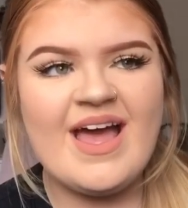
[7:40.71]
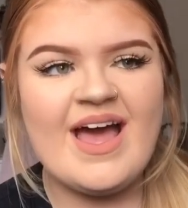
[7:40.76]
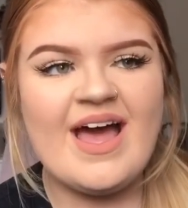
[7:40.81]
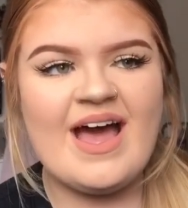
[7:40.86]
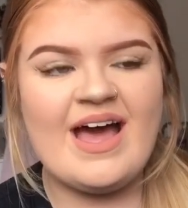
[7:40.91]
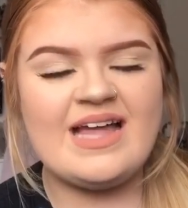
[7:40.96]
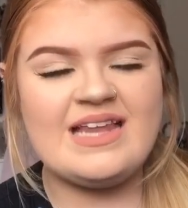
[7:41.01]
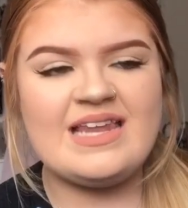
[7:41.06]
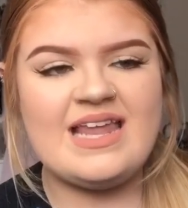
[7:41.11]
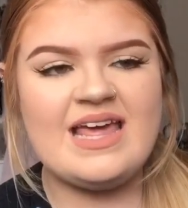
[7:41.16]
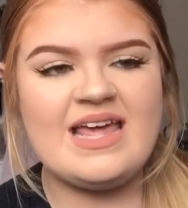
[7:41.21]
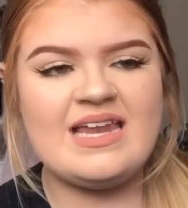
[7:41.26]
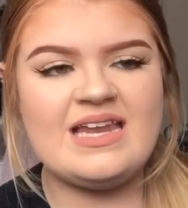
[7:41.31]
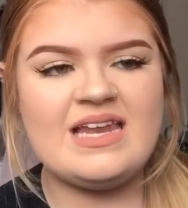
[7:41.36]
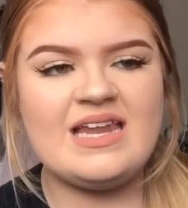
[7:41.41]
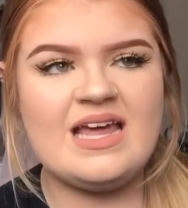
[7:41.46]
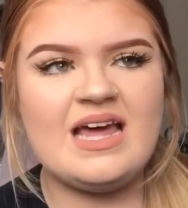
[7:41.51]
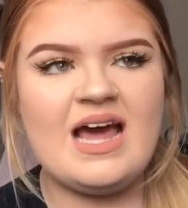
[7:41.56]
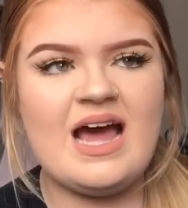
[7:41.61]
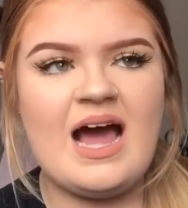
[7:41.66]
And then
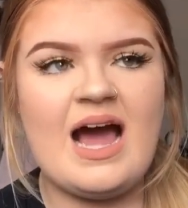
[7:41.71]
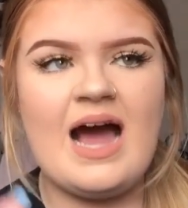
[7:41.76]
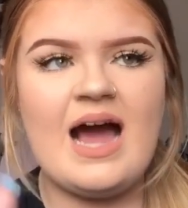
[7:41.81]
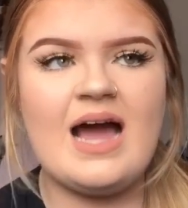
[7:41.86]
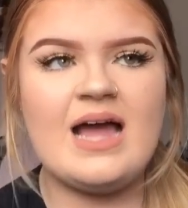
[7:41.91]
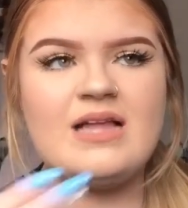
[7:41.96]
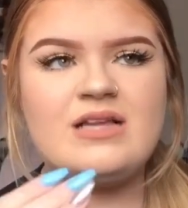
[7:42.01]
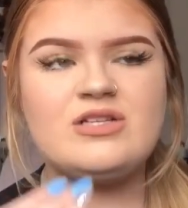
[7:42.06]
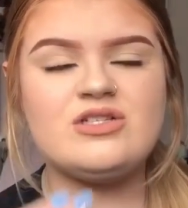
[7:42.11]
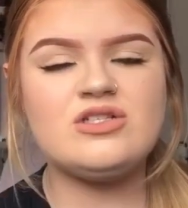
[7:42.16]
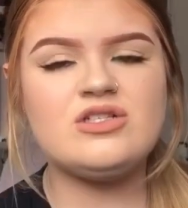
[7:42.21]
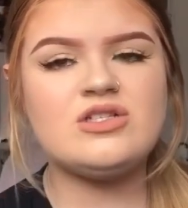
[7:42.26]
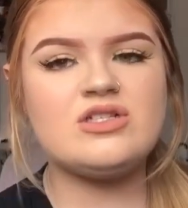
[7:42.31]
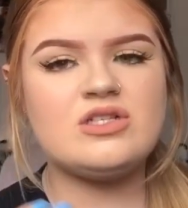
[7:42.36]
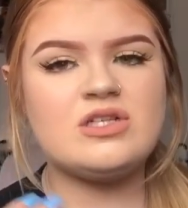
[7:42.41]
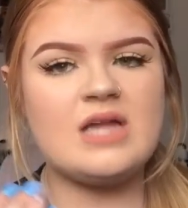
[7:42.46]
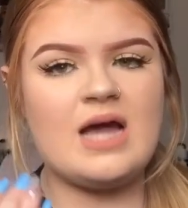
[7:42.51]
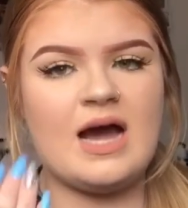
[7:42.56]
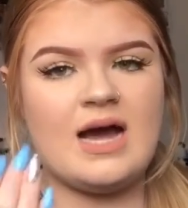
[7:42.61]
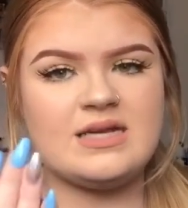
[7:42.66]
I
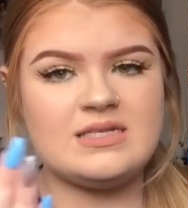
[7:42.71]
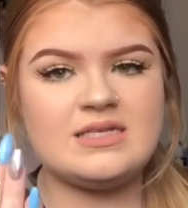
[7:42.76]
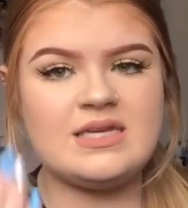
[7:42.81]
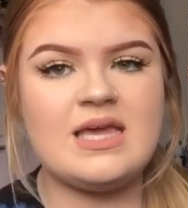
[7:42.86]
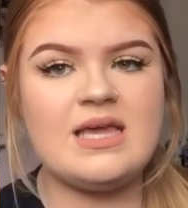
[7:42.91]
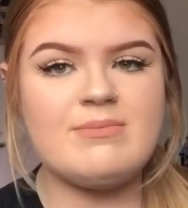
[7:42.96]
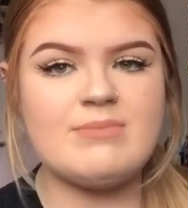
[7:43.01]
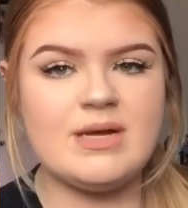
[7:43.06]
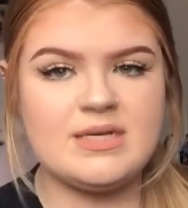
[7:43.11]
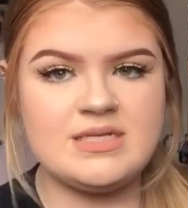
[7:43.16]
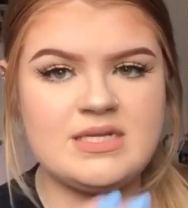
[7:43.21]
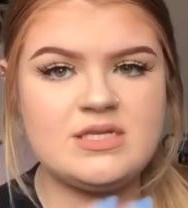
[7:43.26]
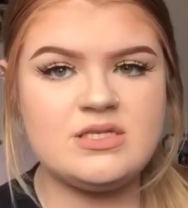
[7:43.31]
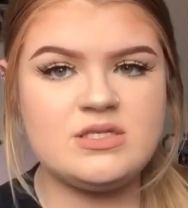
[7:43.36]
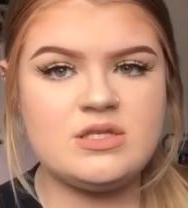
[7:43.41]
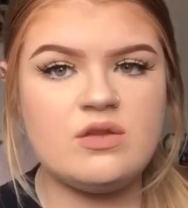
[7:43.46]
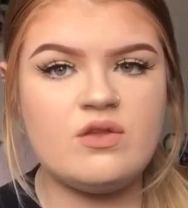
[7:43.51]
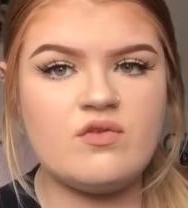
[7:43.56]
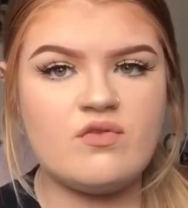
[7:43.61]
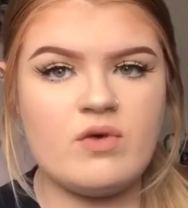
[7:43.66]
had to keep my
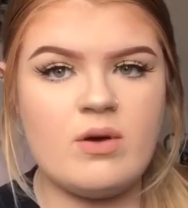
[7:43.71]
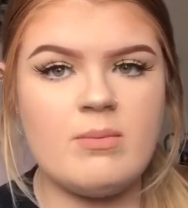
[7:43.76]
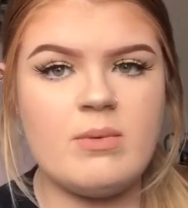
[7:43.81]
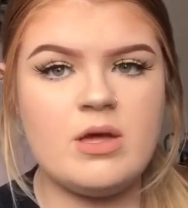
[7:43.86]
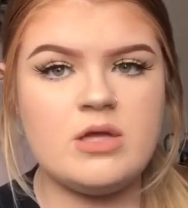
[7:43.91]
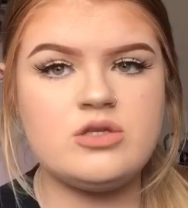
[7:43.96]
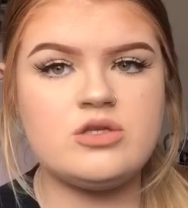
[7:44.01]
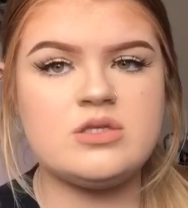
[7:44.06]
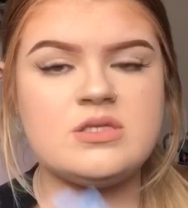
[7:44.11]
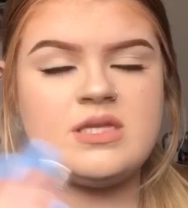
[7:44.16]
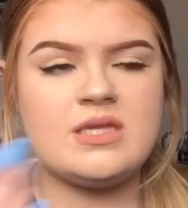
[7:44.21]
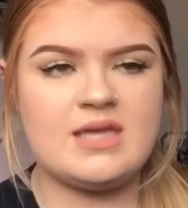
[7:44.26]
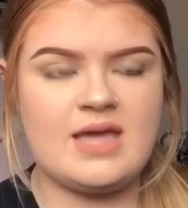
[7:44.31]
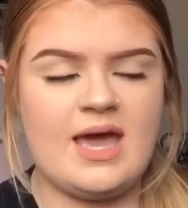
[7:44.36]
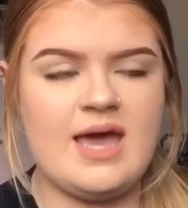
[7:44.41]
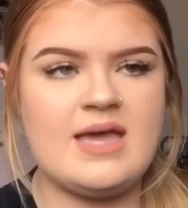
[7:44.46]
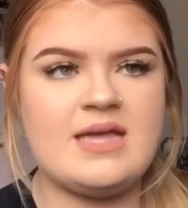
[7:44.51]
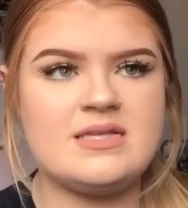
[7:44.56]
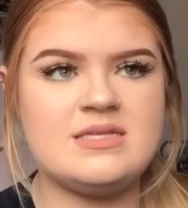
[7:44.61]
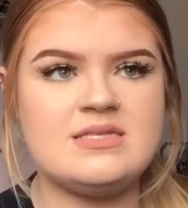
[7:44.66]
distance from her just in
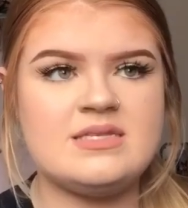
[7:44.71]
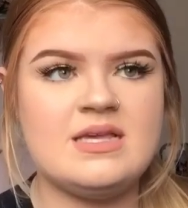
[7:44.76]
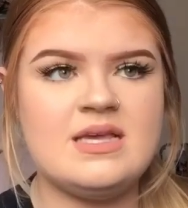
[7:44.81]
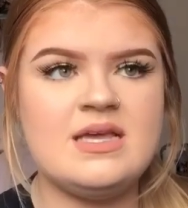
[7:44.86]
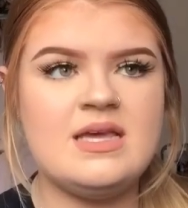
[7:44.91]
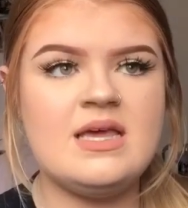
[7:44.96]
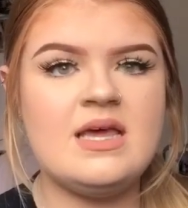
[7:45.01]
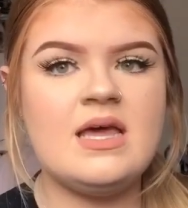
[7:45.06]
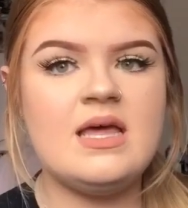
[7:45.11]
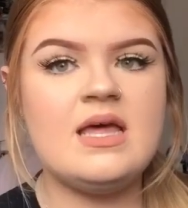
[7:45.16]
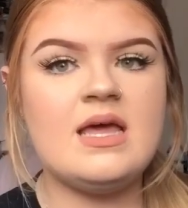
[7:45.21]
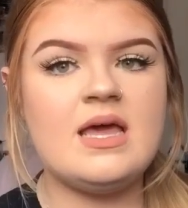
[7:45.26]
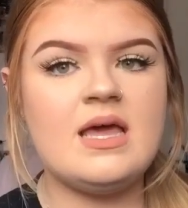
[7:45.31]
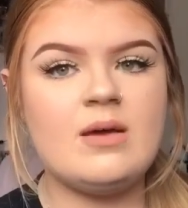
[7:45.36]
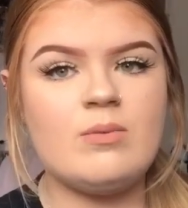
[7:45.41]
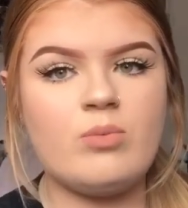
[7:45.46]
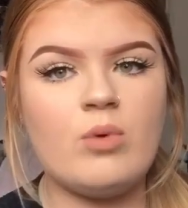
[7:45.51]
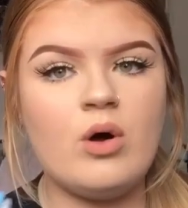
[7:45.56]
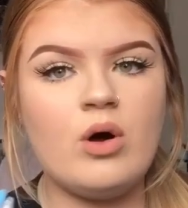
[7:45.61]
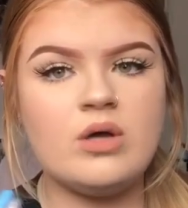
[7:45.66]
case
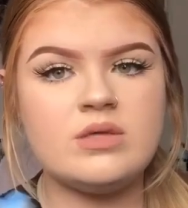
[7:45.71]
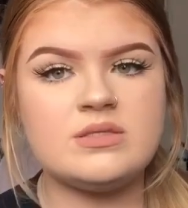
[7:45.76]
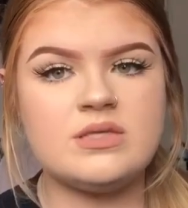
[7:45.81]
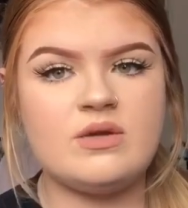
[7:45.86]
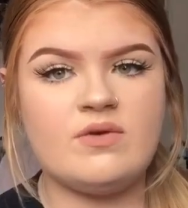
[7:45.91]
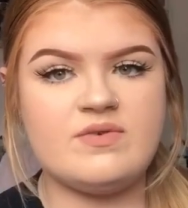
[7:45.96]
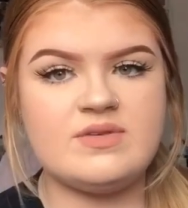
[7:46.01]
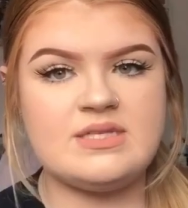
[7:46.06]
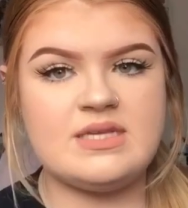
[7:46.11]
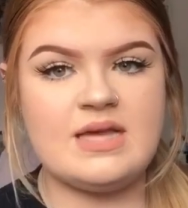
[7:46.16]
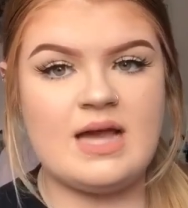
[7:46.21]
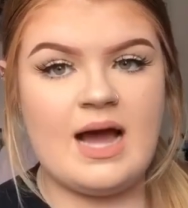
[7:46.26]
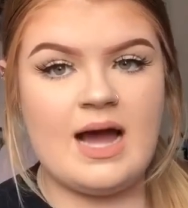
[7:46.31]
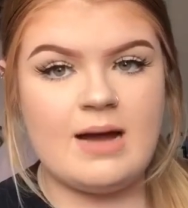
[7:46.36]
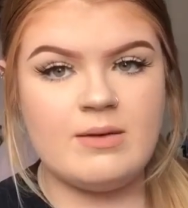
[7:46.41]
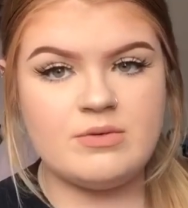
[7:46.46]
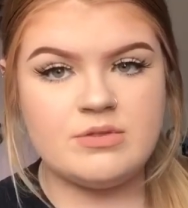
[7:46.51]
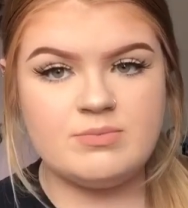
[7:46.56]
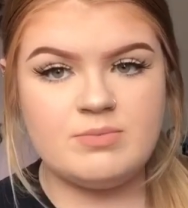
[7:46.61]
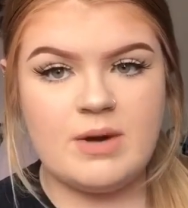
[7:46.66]
it was, and obviously I
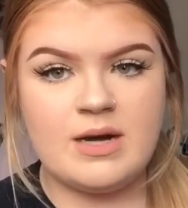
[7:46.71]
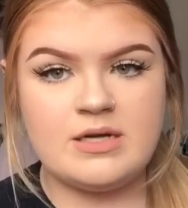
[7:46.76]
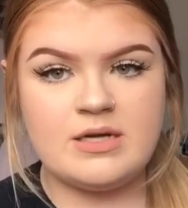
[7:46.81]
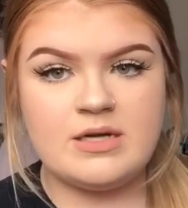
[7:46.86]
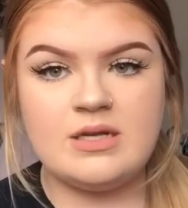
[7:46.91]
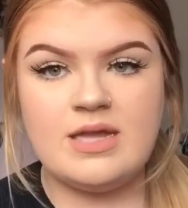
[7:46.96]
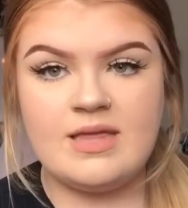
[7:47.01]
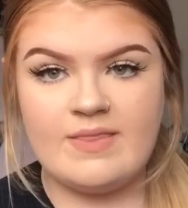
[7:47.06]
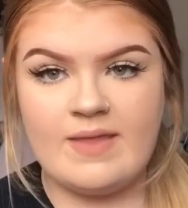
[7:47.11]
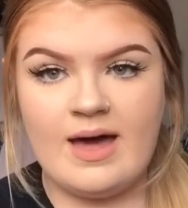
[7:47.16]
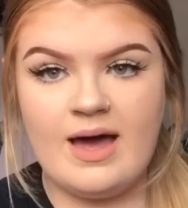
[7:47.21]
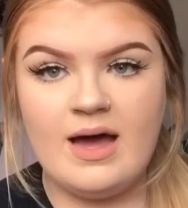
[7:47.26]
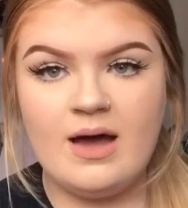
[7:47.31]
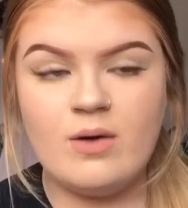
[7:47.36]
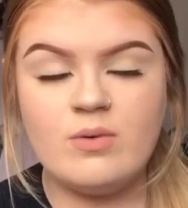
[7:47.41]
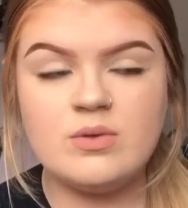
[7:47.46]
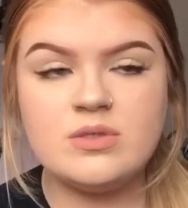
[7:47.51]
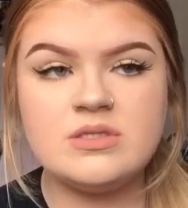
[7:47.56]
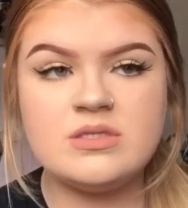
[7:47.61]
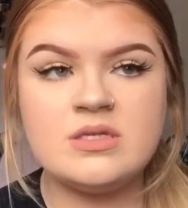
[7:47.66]
was pregnant in the
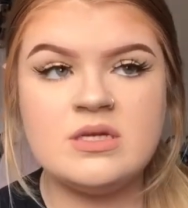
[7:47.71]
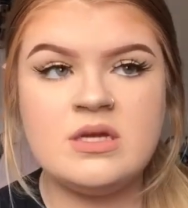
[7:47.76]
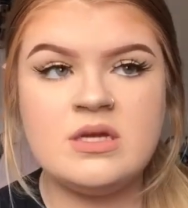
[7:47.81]
house,